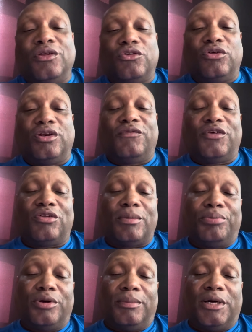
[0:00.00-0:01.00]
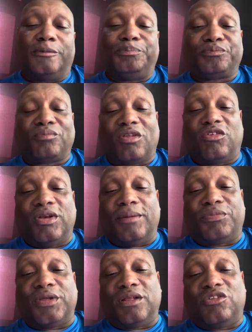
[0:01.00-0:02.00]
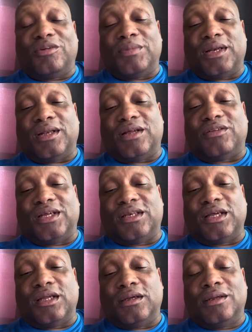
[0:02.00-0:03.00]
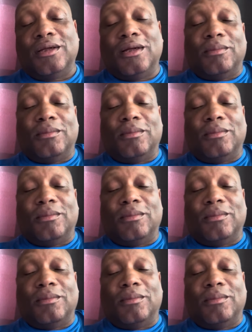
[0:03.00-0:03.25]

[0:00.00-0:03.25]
so you get the videos I put them out. See what I'm thinking, see me analyzing that data.